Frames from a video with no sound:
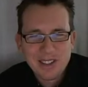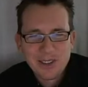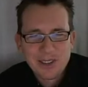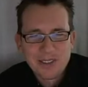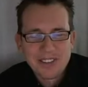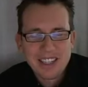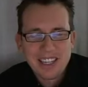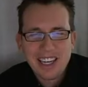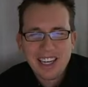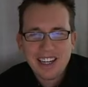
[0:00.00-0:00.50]

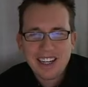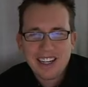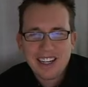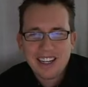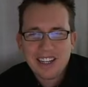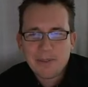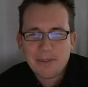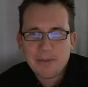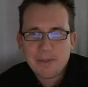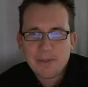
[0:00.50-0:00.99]
cool.
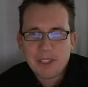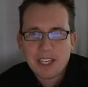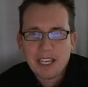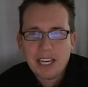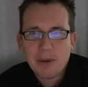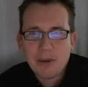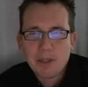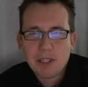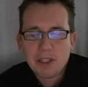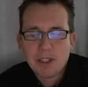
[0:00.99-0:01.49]
Hey,
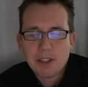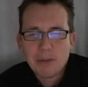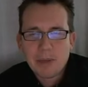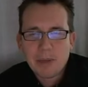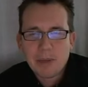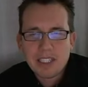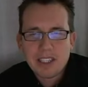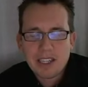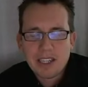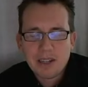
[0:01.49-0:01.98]
hey, will
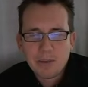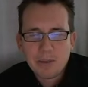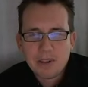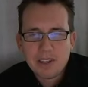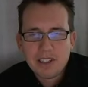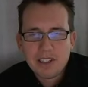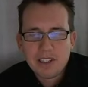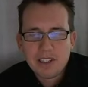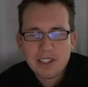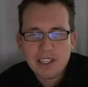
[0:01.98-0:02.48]
you go back to
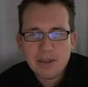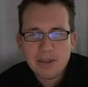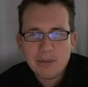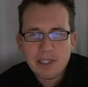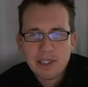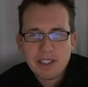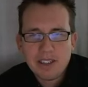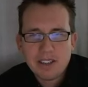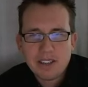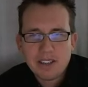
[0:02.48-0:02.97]
that one
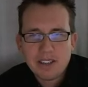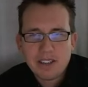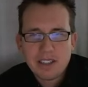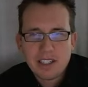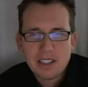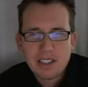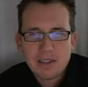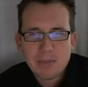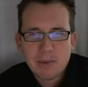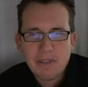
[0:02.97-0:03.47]

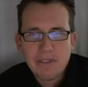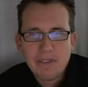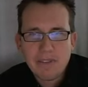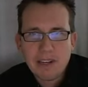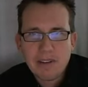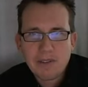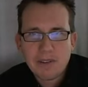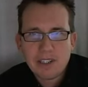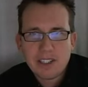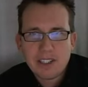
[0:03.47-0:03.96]
image? It's my
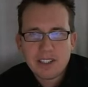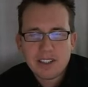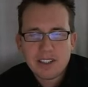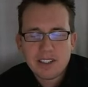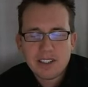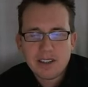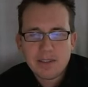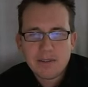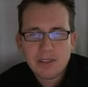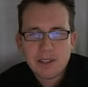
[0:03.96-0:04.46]
favorite
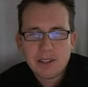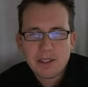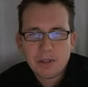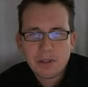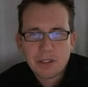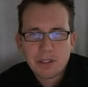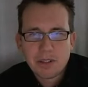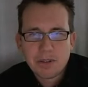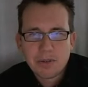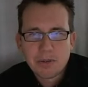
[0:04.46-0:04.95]
of the
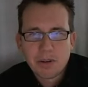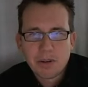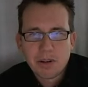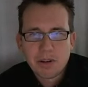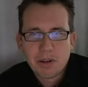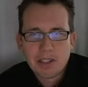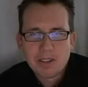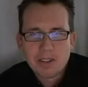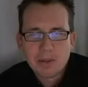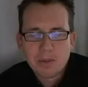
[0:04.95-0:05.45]
original
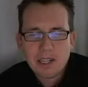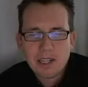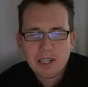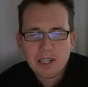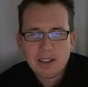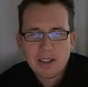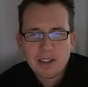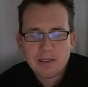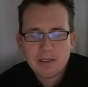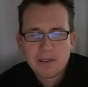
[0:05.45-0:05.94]
Royal
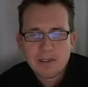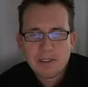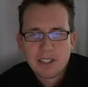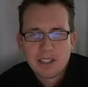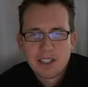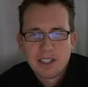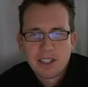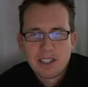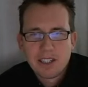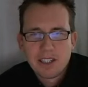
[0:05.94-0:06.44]
12.
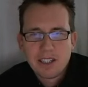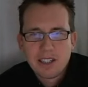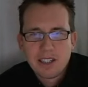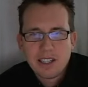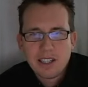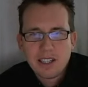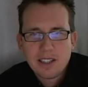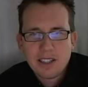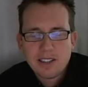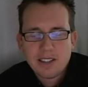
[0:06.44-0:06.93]

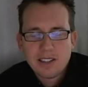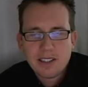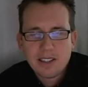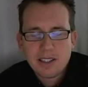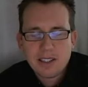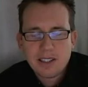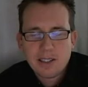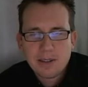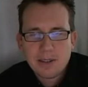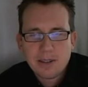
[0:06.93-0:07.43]
It's
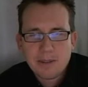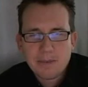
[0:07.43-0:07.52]
the